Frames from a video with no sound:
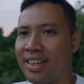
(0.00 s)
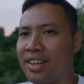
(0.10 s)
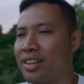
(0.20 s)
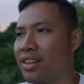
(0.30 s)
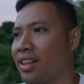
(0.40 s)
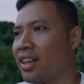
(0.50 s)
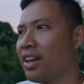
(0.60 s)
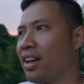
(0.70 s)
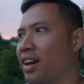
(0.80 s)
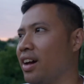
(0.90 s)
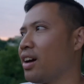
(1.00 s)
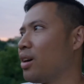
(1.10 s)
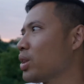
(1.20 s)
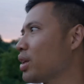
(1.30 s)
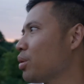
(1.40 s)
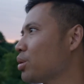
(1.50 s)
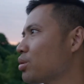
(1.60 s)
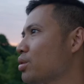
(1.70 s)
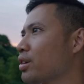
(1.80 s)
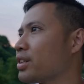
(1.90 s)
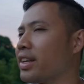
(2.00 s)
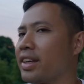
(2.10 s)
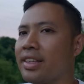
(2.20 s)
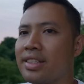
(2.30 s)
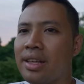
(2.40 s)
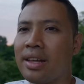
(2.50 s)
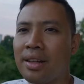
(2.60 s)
And what I want to talk is like this.